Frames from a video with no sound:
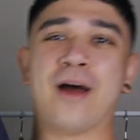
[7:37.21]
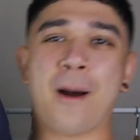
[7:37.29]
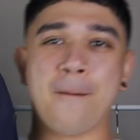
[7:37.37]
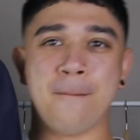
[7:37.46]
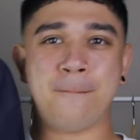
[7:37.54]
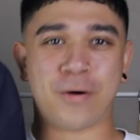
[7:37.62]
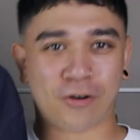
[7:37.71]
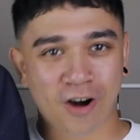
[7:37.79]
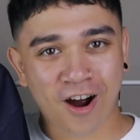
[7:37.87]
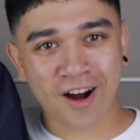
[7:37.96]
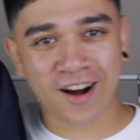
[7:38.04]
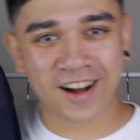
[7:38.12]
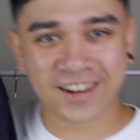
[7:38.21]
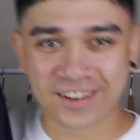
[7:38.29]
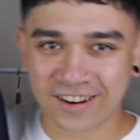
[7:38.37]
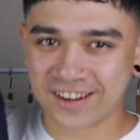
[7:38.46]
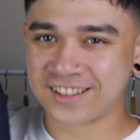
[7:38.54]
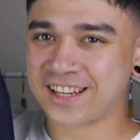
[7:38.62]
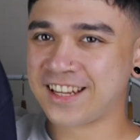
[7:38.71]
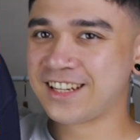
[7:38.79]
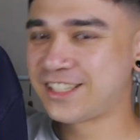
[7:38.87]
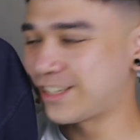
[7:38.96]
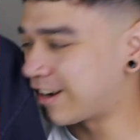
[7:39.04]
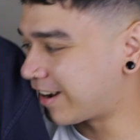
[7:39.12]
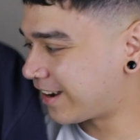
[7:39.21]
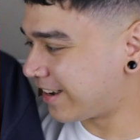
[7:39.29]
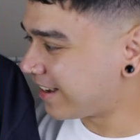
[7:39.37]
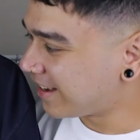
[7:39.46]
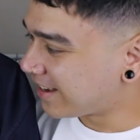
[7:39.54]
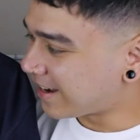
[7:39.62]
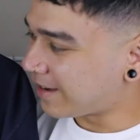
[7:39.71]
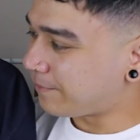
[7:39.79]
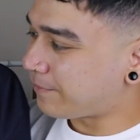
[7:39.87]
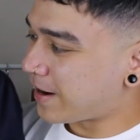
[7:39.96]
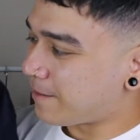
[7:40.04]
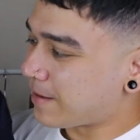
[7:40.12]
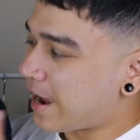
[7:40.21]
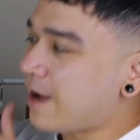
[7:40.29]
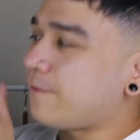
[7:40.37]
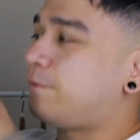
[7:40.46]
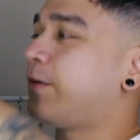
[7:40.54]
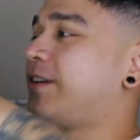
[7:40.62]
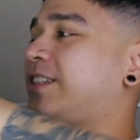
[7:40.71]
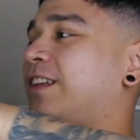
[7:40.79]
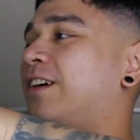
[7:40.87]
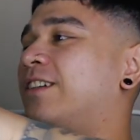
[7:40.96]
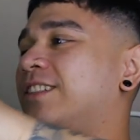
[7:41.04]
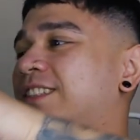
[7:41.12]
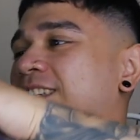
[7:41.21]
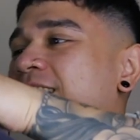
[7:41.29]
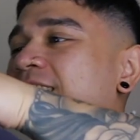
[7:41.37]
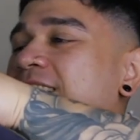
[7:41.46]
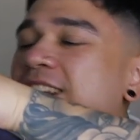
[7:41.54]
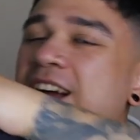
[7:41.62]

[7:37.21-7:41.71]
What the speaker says: the Prada t-shirt. And fam, at first glance, yeah,